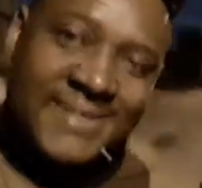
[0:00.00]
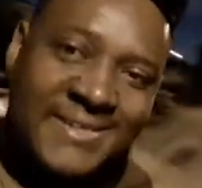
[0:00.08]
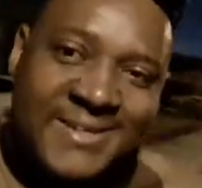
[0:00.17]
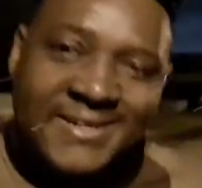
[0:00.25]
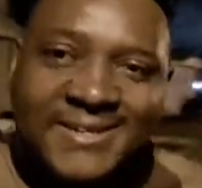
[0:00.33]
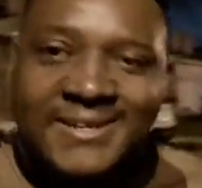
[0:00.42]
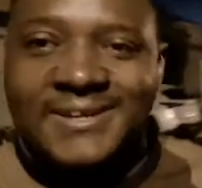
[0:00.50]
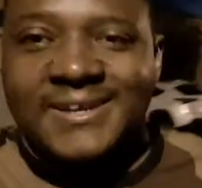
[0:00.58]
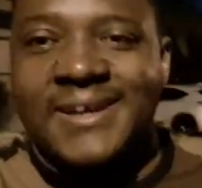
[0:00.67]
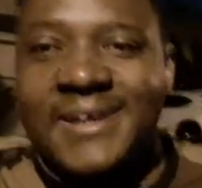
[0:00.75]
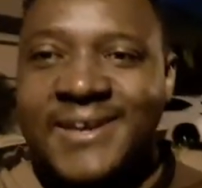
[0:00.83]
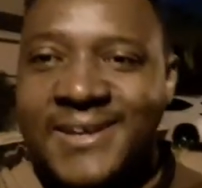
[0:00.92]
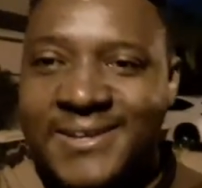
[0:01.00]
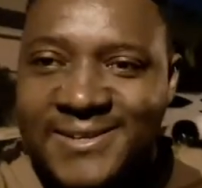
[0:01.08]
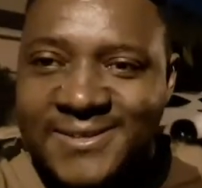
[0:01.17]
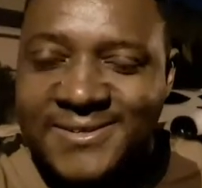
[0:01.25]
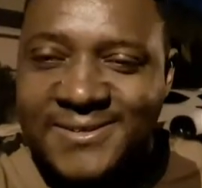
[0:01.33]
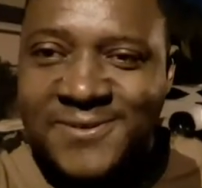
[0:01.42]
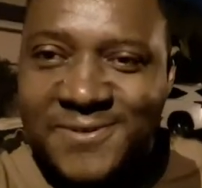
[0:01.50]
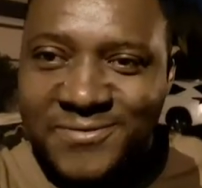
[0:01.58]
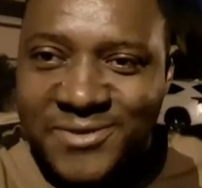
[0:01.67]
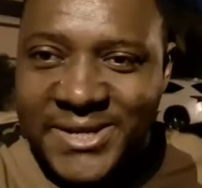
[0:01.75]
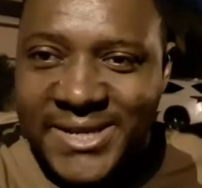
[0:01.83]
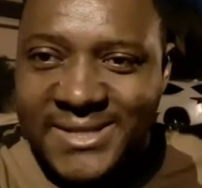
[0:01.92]
Again, don't forget,
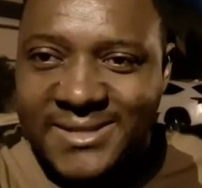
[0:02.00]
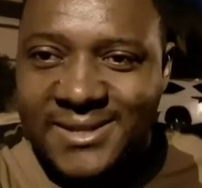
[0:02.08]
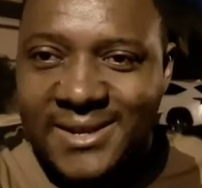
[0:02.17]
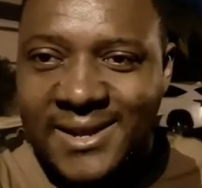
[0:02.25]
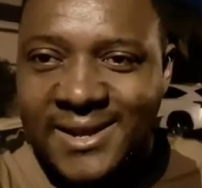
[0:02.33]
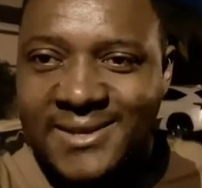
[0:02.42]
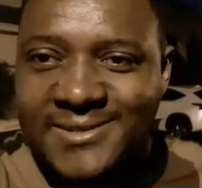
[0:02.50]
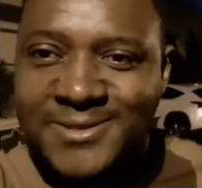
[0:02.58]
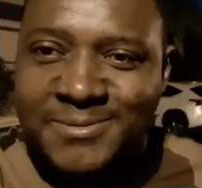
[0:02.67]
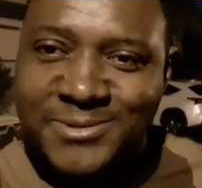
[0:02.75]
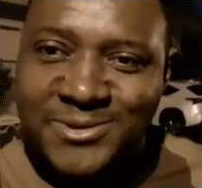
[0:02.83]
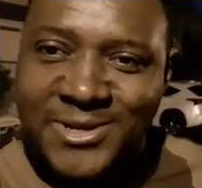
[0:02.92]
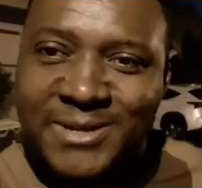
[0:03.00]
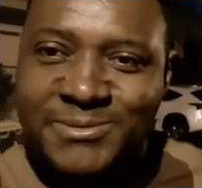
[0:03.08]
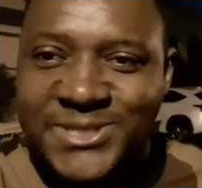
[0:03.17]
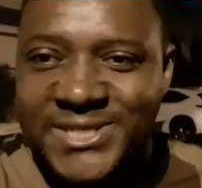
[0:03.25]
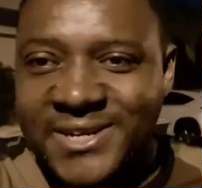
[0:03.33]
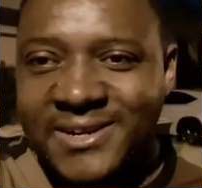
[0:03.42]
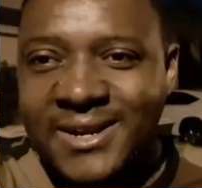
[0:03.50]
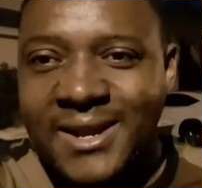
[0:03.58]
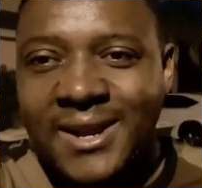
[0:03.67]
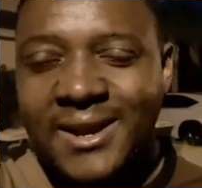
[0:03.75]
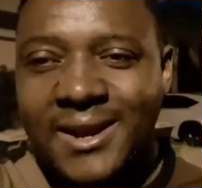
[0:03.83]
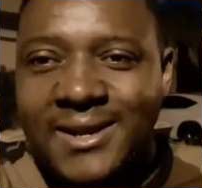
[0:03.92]
like, subscribe, share, and drop a
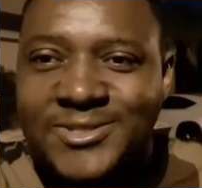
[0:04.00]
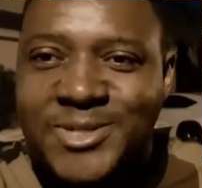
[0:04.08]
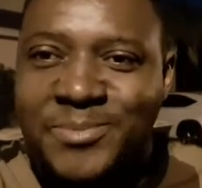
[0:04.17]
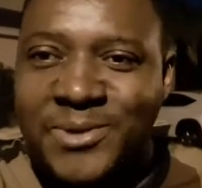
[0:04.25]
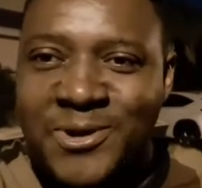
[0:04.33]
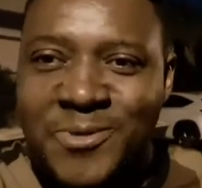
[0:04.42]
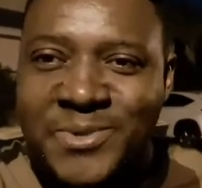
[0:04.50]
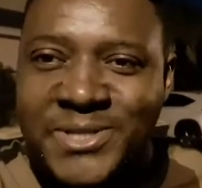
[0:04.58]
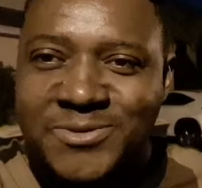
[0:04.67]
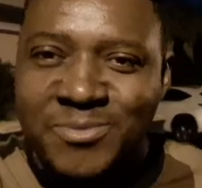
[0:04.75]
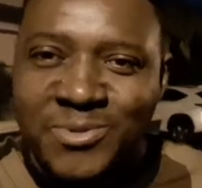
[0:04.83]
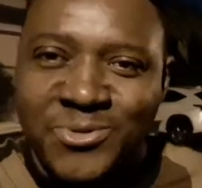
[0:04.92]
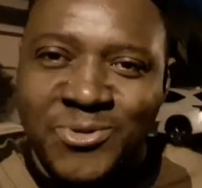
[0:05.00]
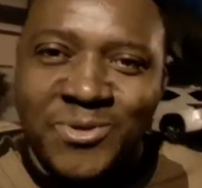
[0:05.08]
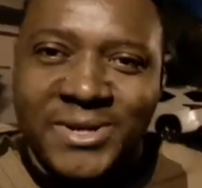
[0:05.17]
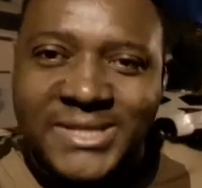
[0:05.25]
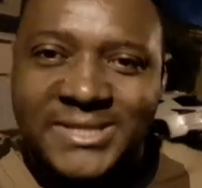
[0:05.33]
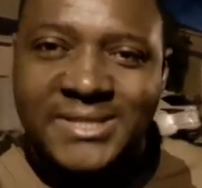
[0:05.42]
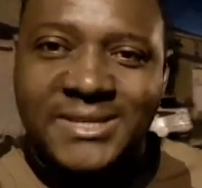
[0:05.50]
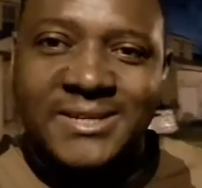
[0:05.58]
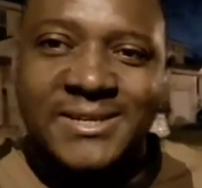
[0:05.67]
comment so we know what I think, you know what I'm saying?